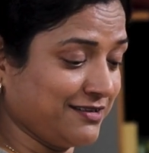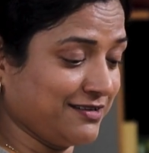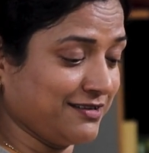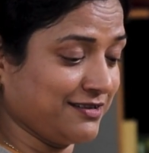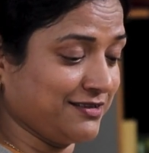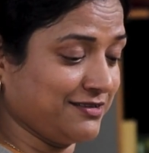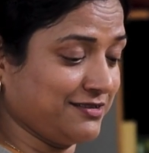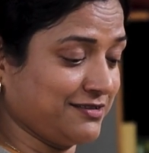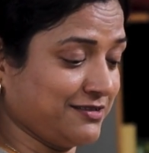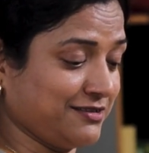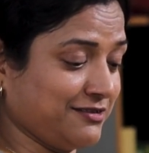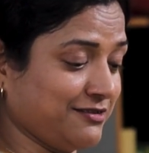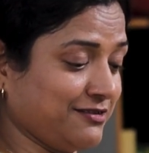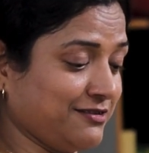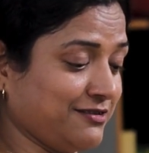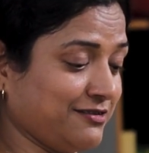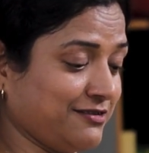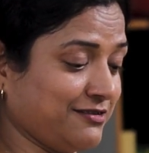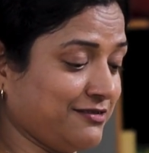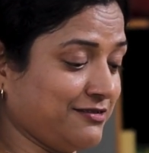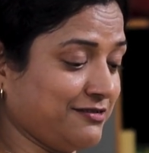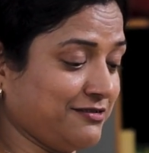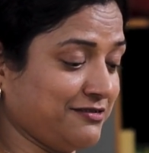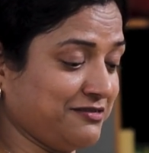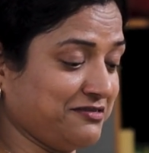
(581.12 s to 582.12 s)
It's
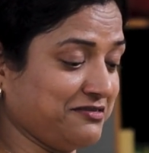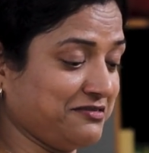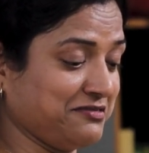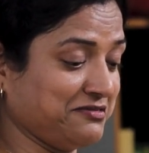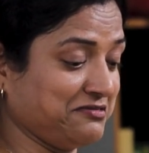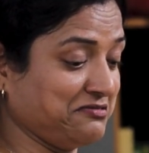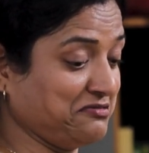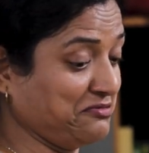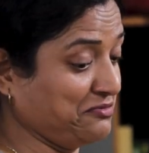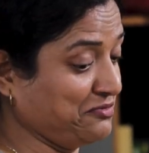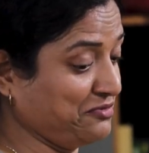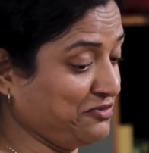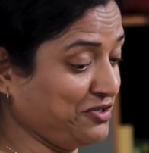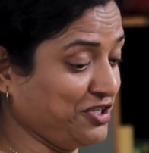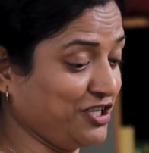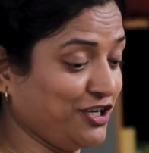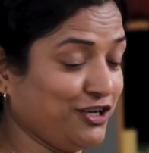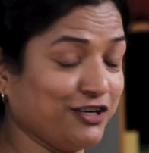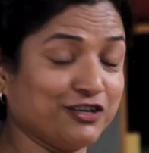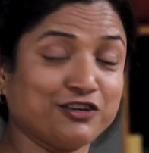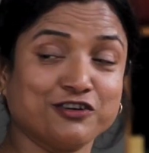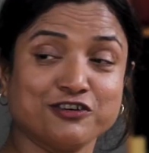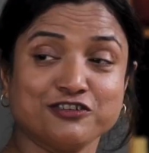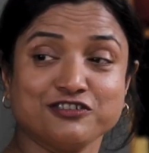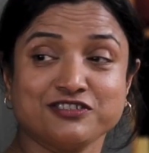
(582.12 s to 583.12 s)
a
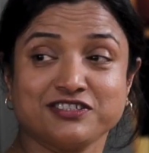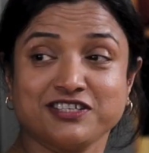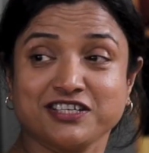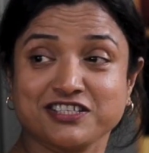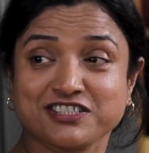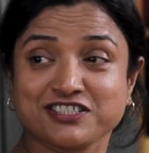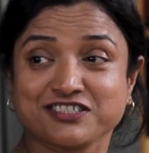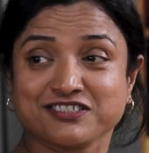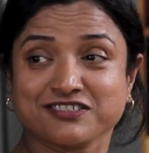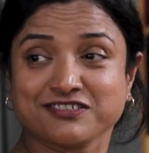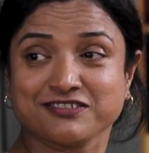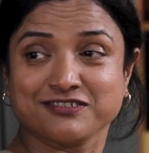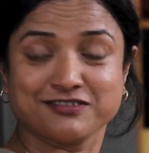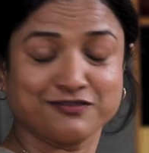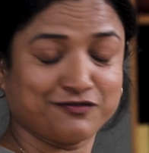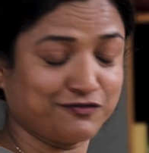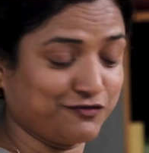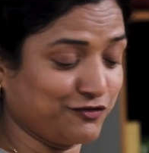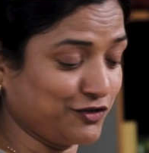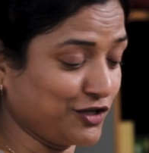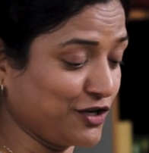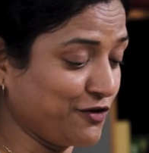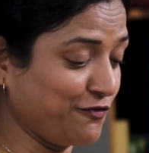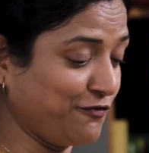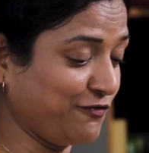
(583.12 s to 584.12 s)
real good dish,
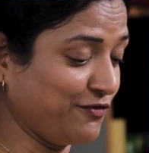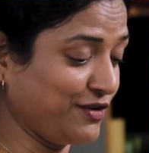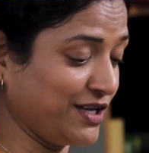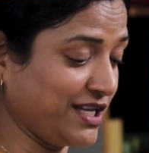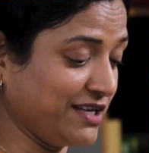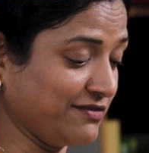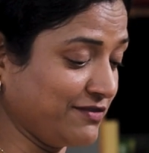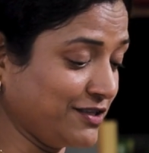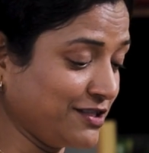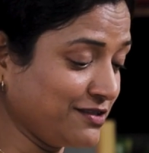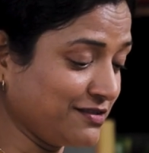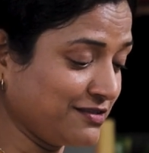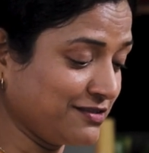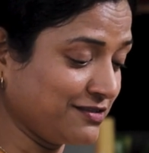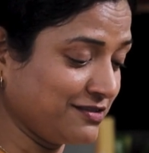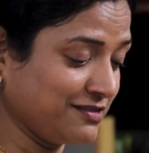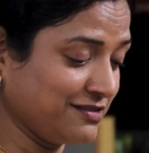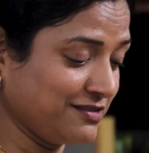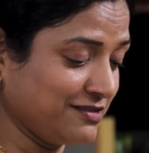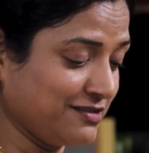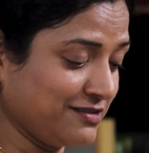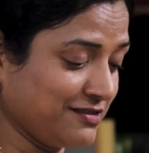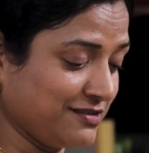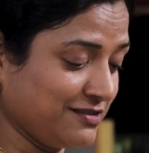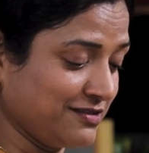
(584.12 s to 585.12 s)
full of flavor.
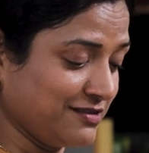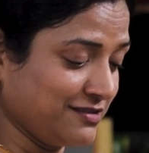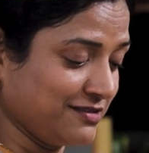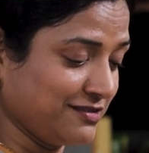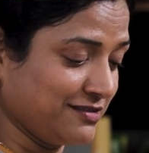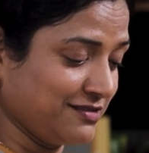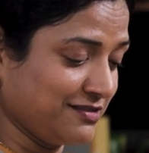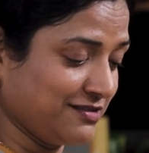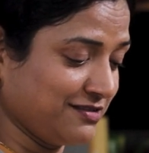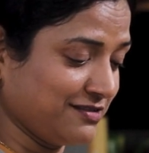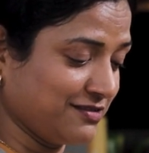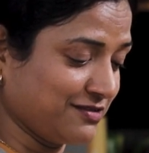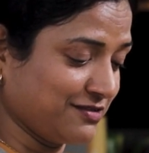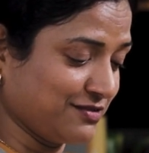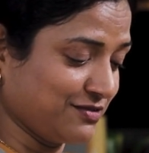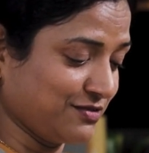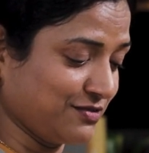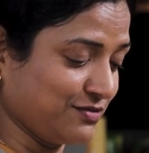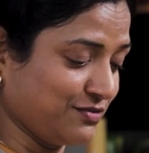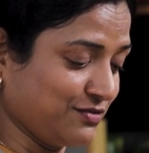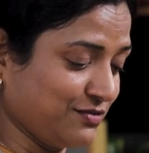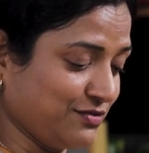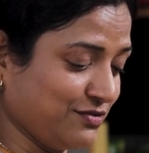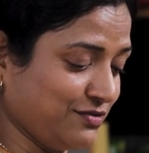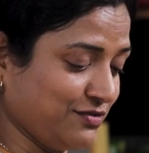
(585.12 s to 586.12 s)

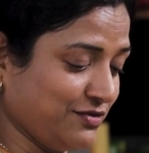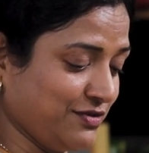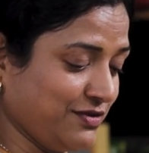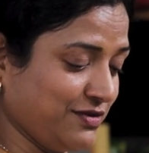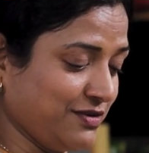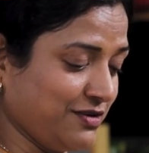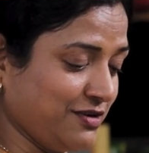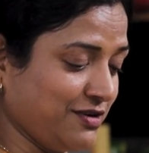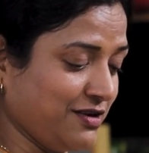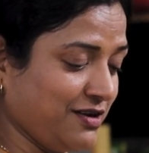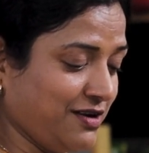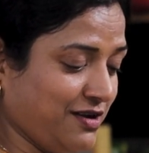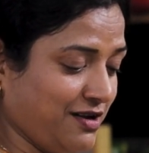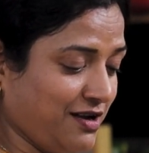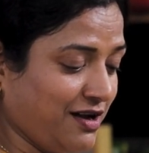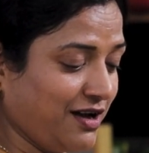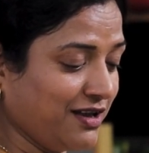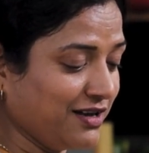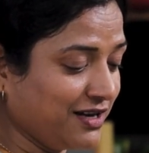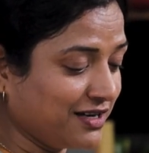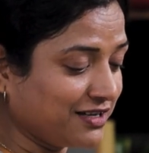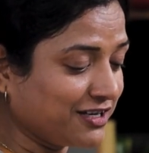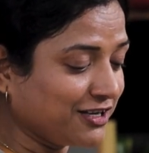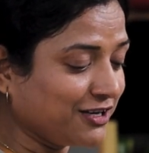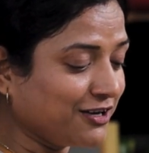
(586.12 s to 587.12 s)
So a
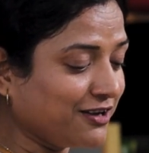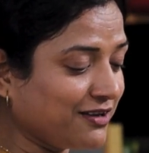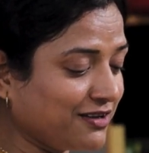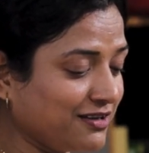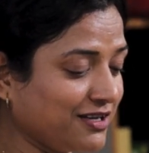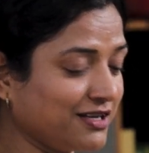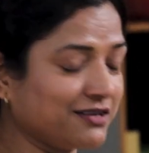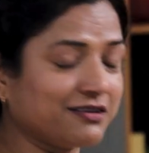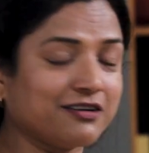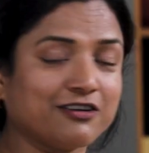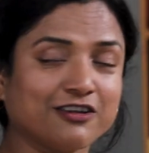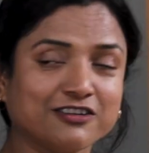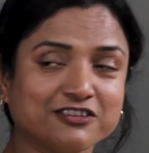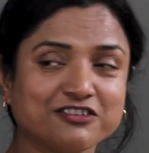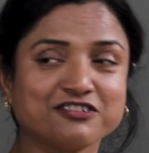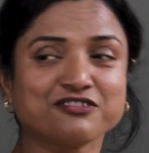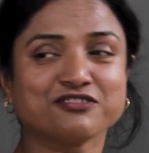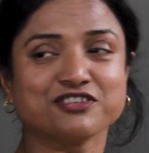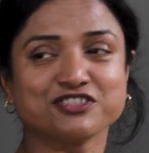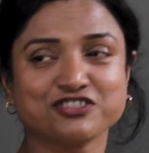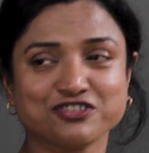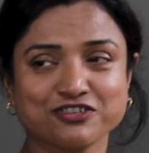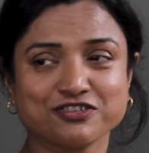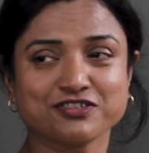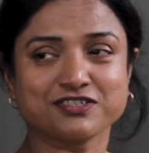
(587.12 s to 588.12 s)
little on the
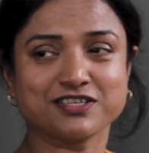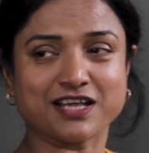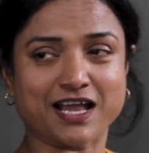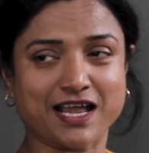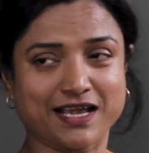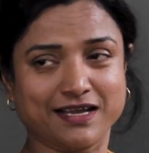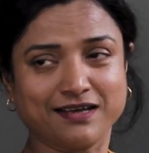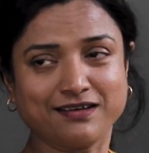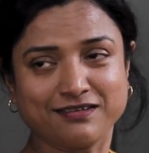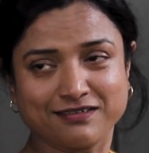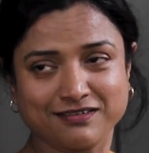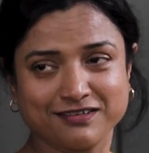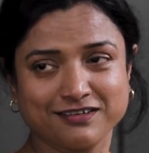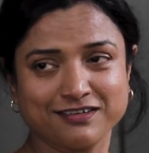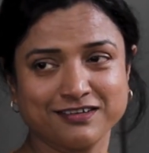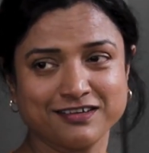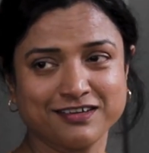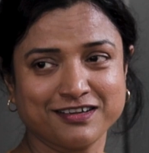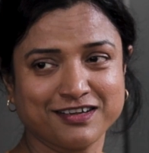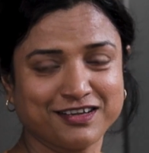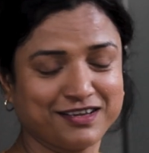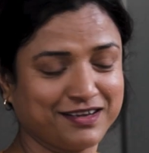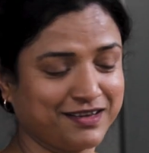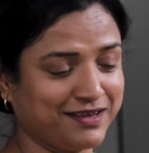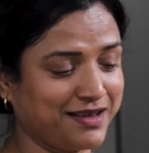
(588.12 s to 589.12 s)
richer side.
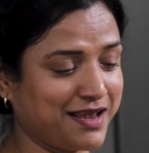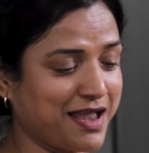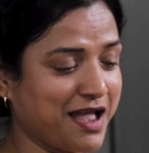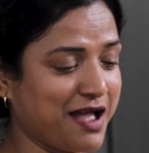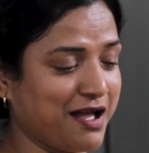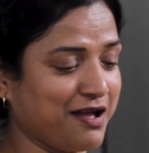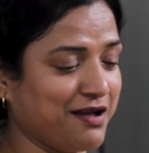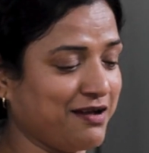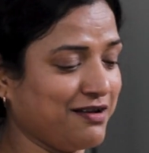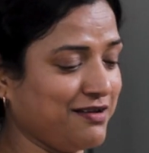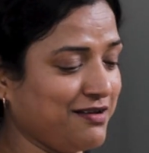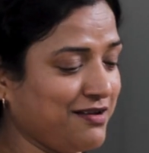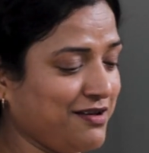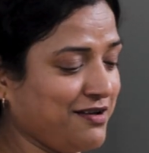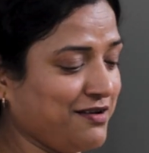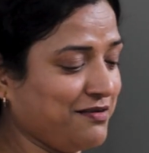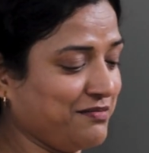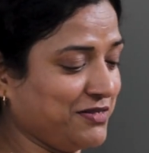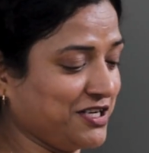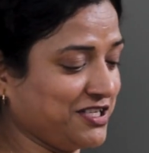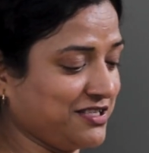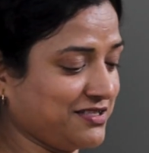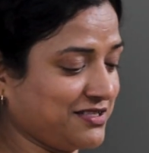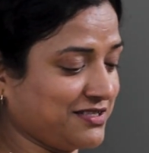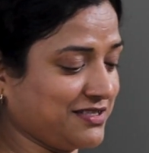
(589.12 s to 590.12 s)
Yeah.
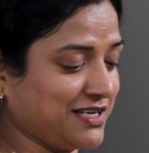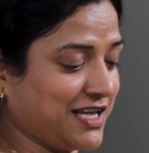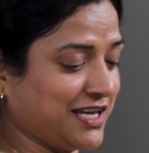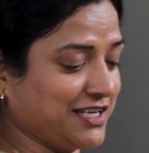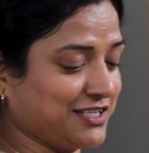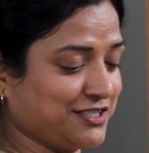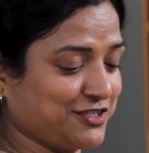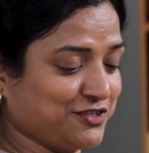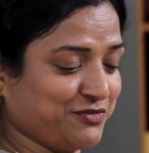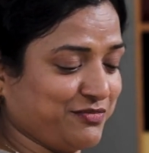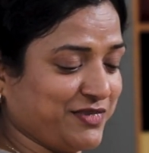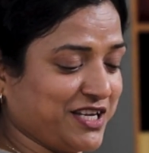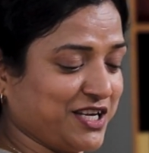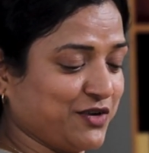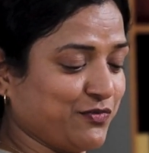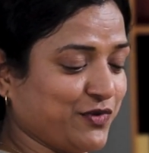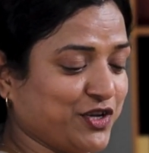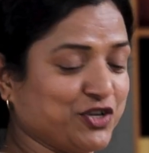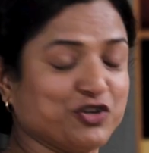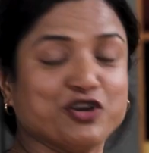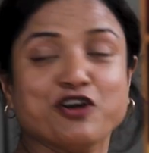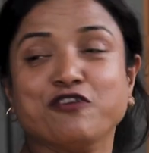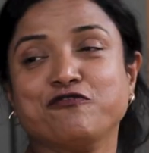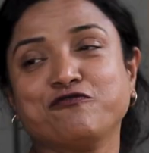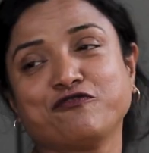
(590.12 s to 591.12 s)
But it's nice to make
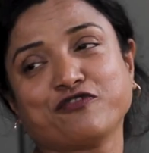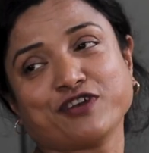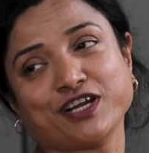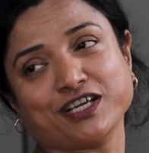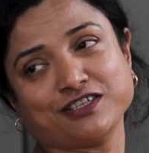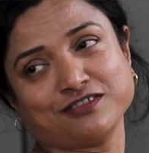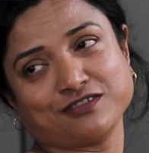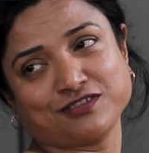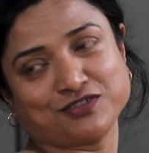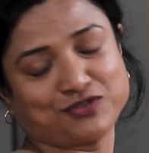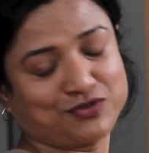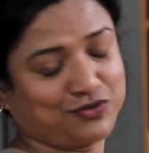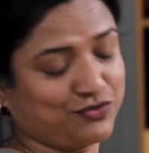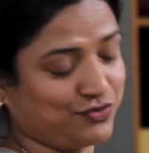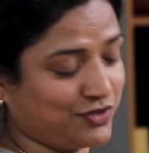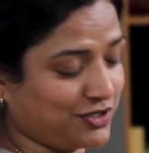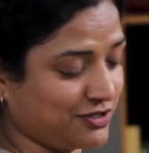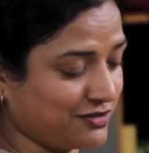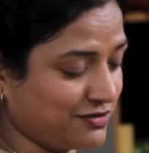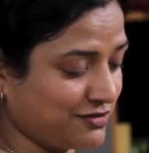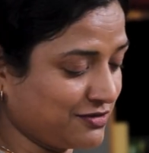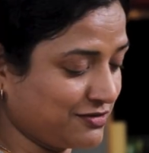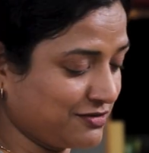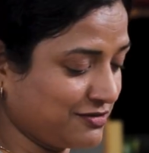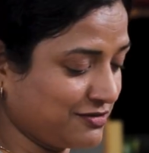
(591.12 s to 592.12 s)
when you have friends over.